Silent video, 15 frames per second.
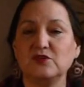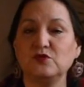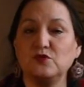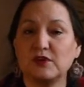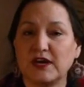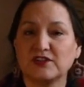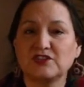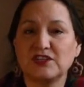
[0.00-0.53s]
who
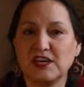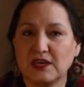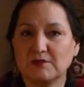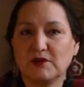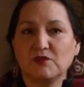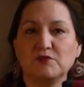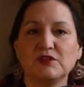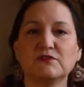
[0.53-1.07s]
actually came
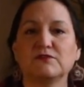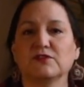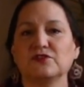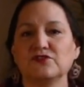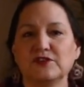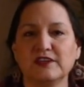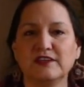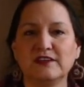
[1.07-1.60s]
out with the fur
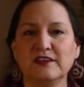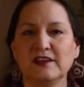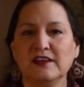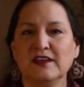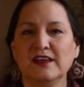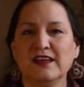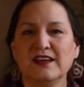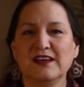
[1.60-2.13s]
trade
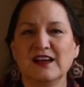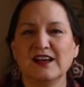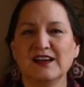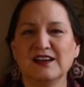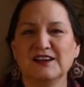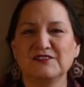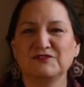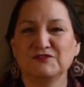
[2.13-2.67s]

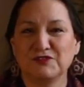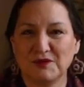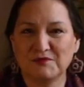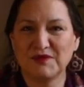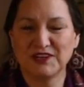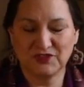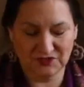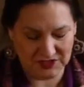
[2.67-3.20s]
from
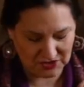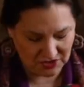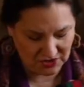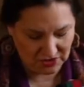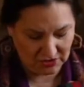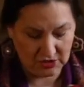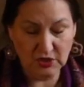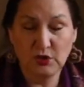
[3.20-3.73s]

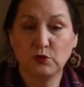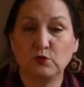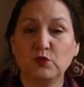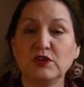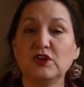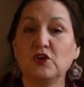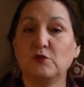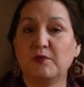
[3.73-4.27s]
Montreal,
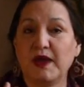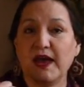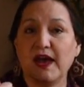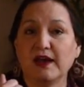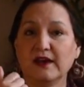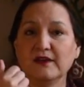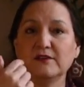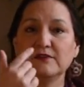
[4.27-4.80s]
would go back